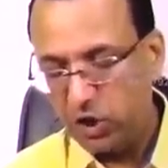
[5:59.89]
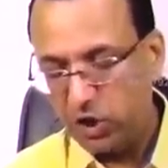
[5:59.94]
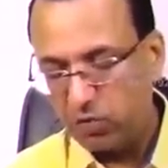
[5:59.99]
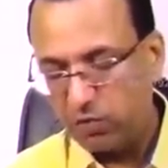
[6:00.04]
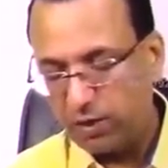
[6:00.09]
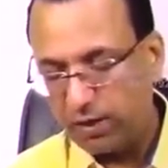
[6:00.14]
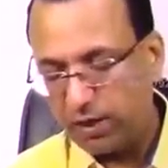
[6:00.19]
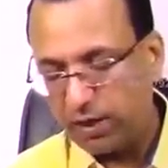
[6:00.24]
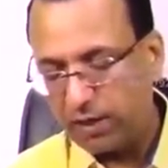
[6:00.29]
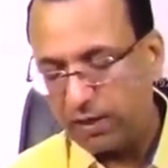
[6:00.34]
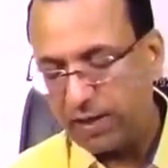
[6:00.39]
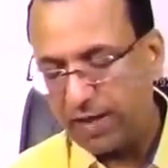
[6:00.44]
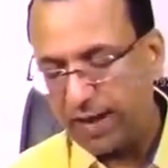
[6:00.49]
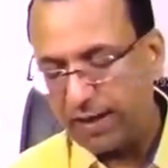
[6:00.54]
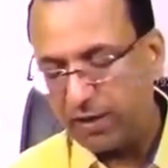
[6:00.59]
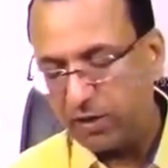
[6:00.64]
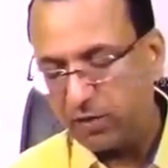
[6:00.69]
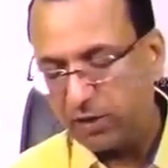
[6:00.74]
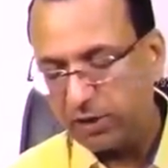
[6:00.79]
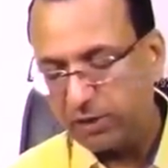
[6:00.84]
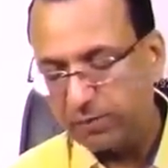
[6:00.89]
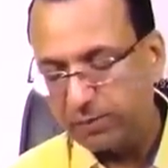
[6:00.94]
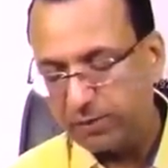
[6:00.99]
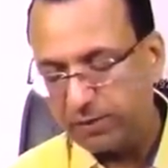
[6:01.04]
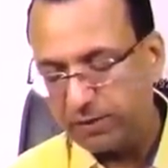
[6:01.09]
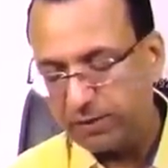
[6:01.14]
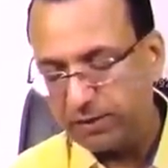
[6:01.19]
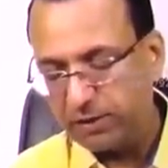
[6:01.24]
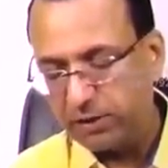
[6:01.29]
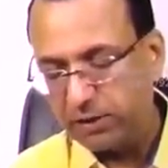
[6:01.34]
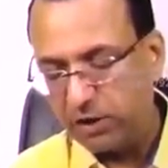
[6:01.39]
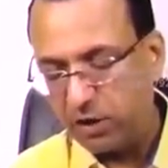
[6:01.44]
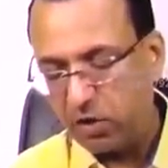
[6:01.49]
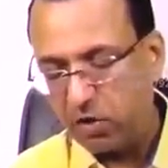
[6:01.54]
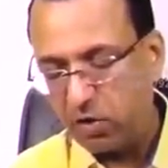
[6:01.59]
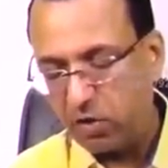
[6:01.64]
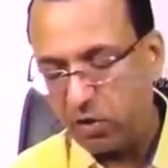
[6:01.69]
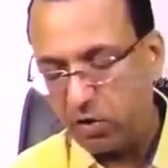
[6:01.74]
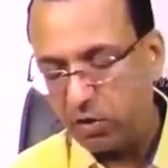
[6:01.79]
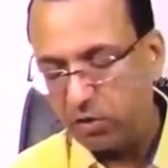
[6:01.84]
Where are the adenoids present?
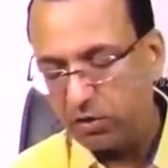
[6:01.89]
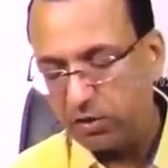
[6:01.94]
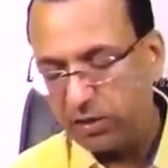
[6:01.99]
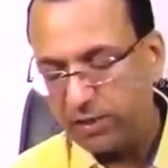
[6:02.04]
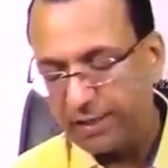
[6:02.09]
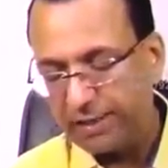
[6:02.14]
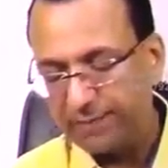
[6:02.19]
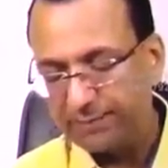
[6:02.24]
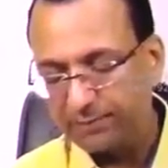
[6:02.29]
On the